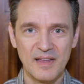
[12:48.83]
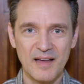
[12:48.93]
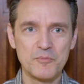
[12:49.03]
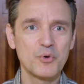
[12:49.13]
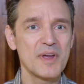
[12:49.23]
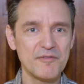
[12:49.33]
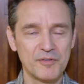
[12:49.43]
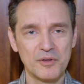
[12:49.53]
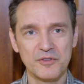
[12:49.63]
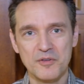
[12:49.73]
I'm
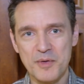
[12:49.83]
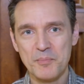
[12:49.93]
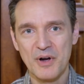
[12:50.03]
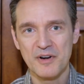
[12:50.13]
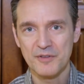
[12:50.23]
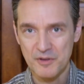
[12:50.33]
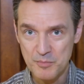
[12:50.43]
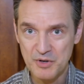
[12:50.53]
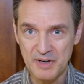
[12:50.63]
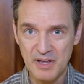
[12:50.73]
grateful to be part of a
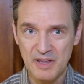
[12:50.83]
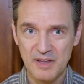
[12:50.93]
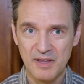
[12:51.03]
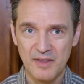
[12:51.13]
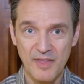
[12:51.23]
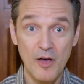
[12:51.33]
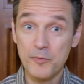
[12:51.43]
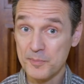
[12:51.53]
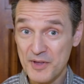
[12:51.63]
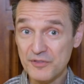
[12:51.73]
community that
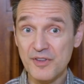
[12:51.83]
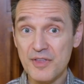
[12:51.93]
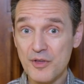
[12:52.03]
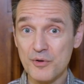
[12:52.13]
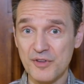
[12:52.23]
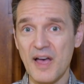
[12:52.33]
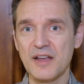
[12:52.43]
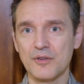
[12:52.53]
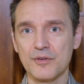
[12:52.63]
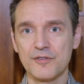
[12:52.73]
helps me see those
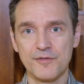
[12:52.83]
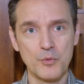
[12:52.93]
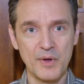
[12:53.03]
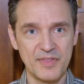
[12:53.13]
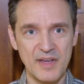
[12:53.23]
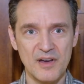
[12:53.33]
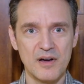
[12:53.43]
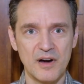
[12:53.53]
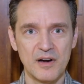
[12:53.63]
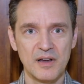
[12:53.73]
idols for what they
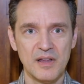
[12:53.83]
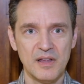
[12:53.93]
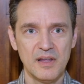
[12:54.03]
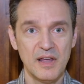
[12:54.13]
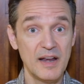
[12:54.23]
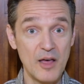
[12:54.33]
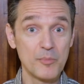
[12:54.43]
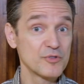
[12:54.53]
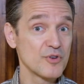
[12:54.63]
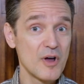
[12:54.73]
are and
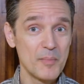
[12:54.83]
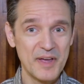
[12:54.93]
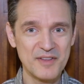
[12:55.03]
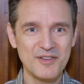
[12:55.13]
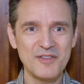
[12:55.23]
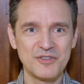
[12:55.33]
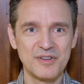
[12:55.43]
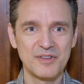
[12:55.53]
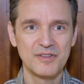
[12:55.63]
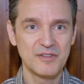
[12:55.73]
helps draw my
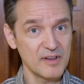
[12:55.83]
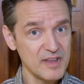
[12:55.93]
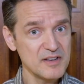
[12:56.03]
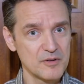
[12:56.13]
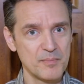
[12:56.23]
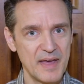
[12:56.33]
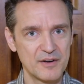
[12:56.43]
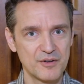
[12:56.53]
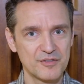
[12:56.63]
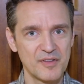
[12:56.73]
attention to kingdom
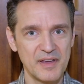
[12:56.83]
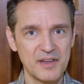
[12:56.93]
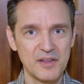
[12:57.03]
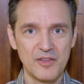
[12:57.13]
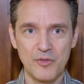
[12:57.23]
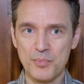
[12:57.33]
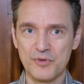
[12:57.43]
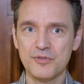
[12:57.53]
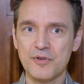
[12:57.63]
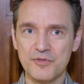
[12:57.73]
matters like the
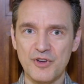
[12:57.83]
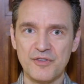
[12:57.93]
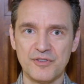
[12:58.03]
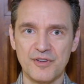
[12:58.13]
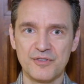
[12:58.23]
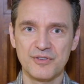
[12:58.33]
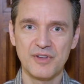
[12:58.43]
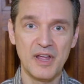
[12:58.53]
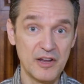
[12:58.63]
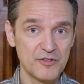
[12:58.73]
pursuit of justice
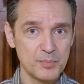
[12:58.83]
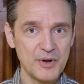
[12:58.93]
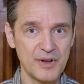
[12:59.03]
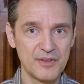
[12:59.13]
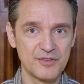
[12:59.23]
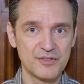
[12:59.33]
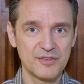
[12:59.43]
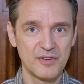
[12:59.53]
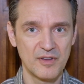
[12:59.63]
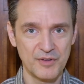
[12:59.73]
and experience
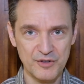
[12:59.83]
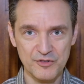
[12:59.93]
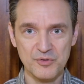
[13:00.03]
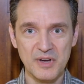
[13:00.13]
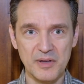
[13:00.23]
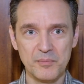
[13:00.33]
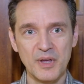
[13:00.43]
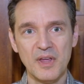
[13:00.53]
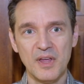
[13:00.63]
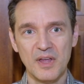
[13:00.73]
of extreme
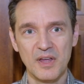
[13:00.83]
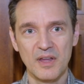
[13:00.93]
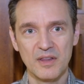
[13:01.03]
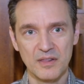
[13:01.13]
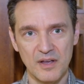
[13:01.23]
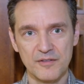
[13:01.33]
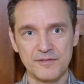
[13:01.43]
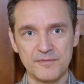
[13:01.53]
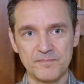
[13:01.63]
love.